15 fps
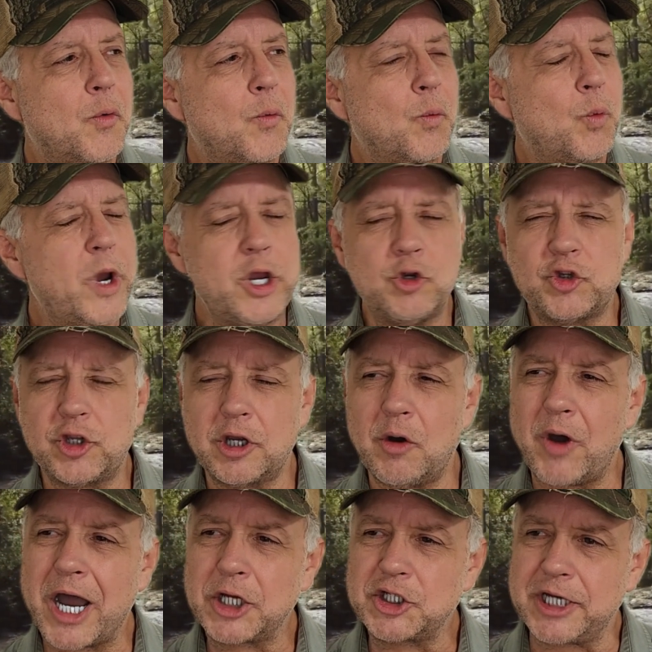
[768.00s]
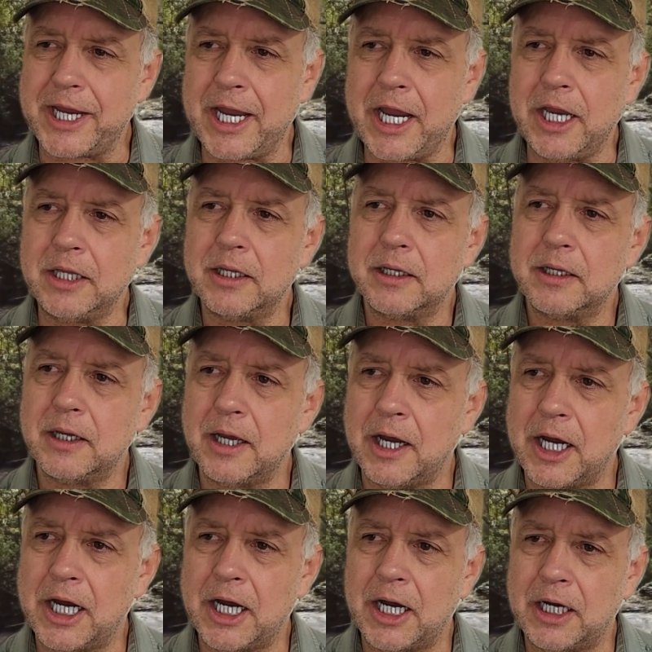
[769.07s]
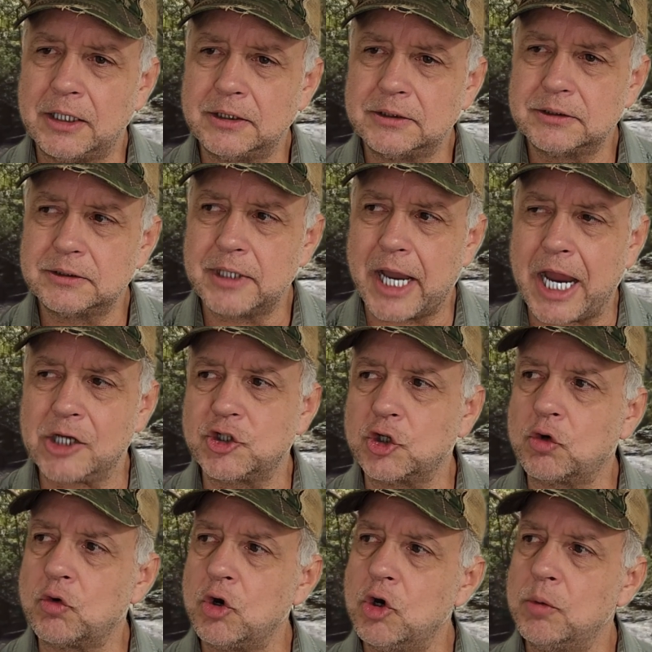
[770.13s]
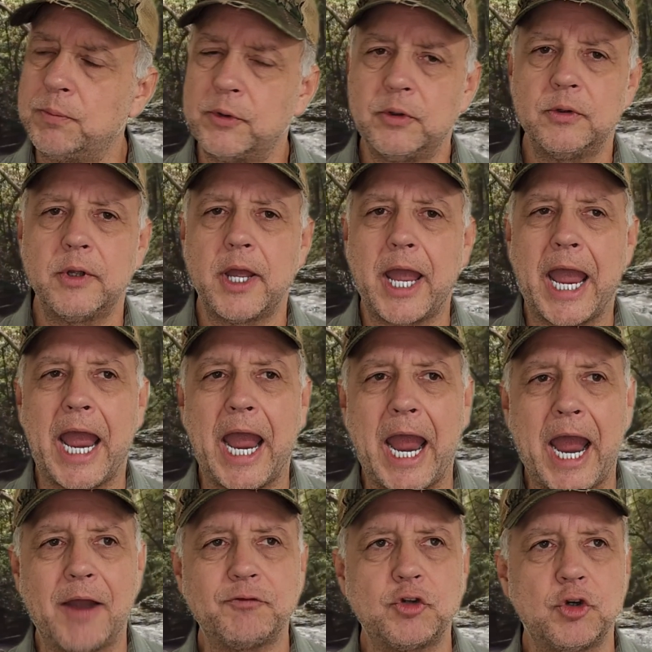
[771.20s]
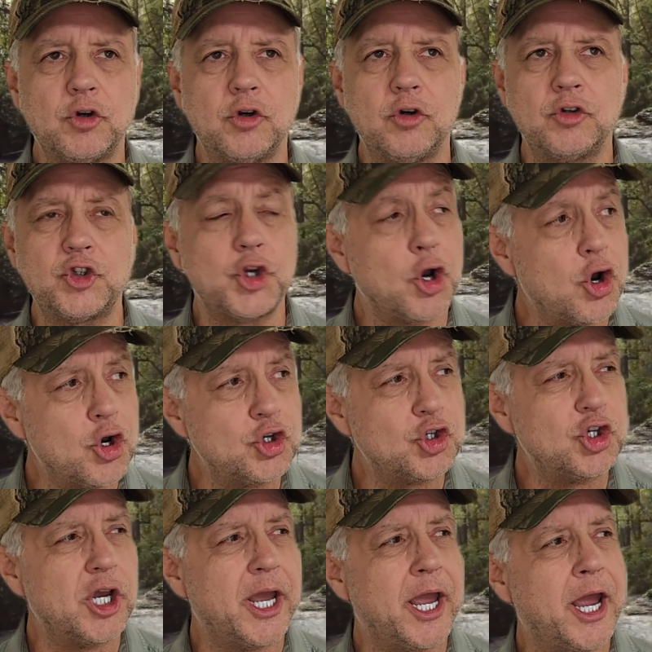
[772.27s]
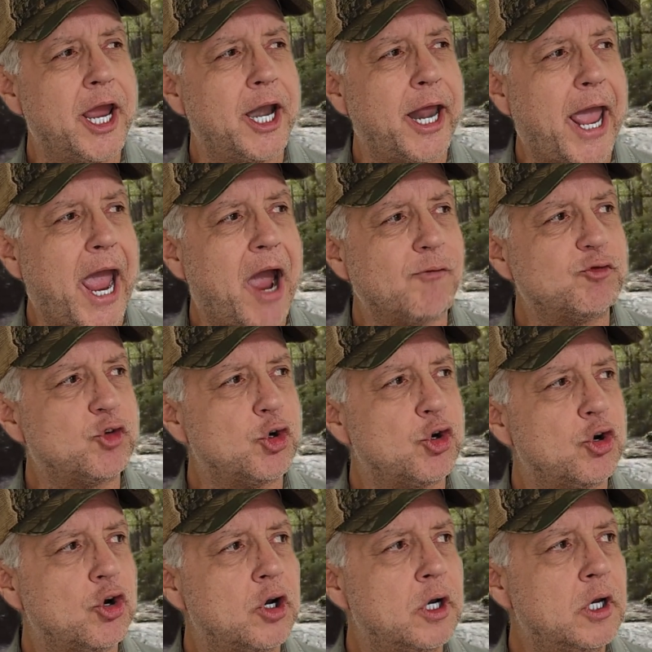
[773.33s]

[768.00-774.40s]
We used to go out to eat as a group after church and after